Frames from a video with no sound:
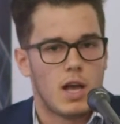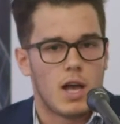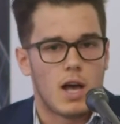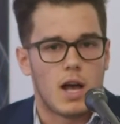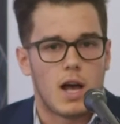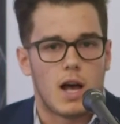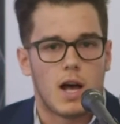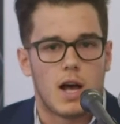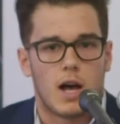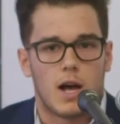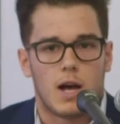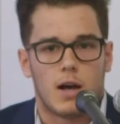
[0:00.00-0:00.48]

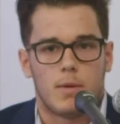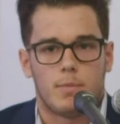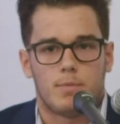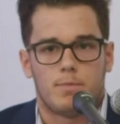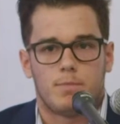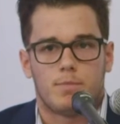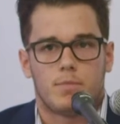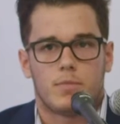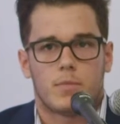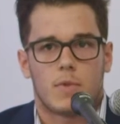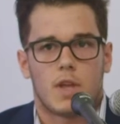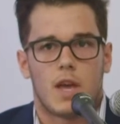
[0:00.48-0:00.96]

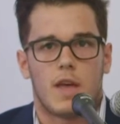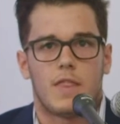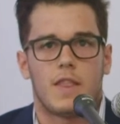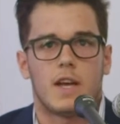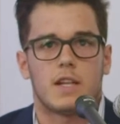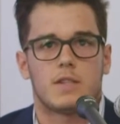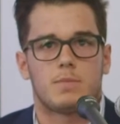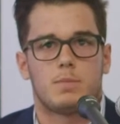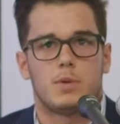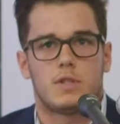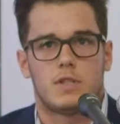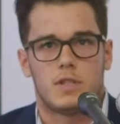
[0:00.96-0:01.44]
And
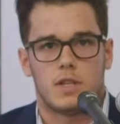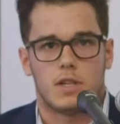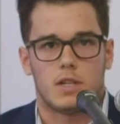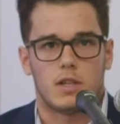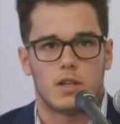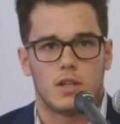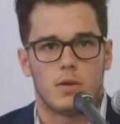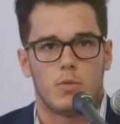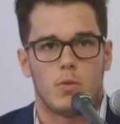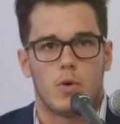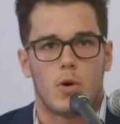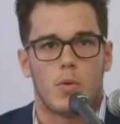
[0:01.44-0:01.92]
that's
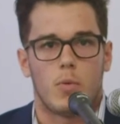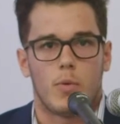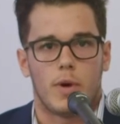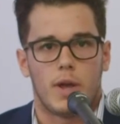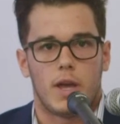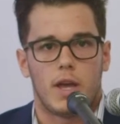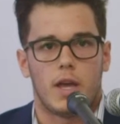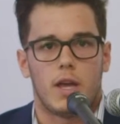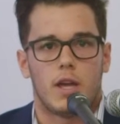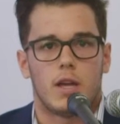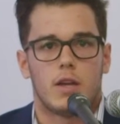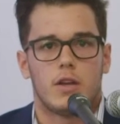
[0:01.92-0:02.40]
particularly what
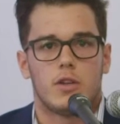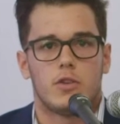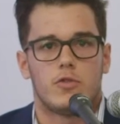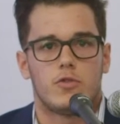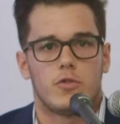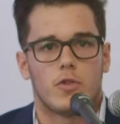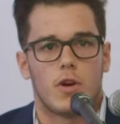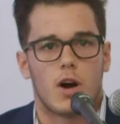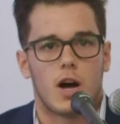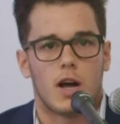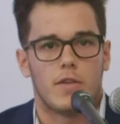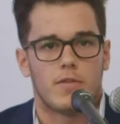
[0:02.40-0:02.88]
we're
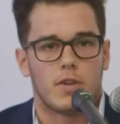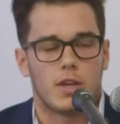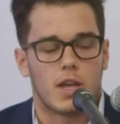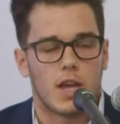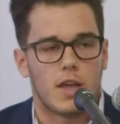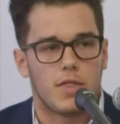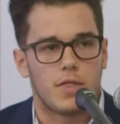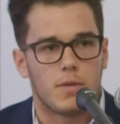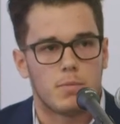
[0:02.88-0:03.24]
driving at